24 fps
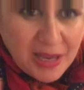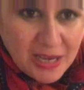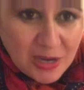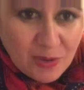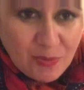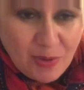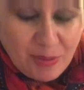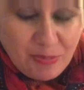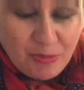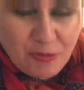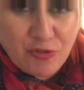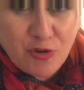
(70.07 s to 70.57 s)

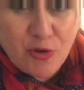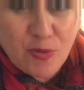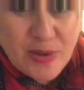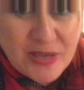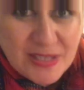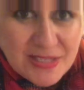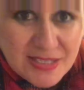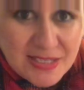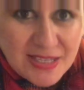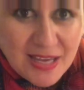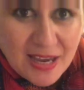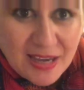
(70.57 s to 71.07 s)
anyway, before we
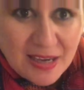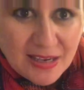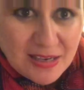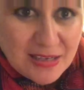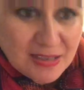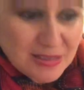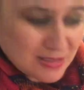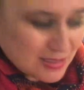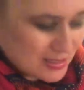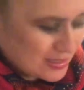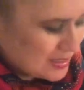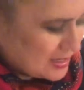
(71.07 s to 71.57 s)

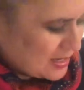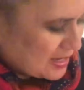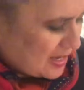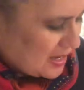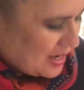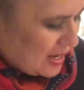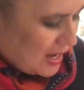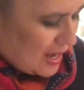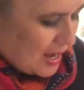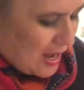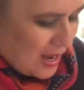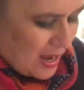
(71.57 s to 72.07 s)
start,
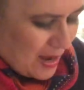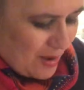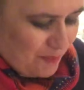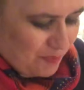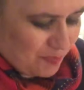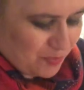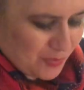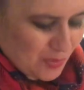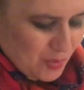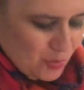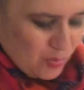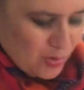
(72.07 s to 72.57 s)
I
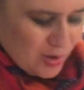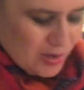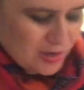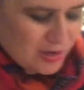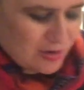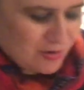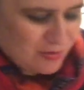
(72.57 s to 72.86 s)
want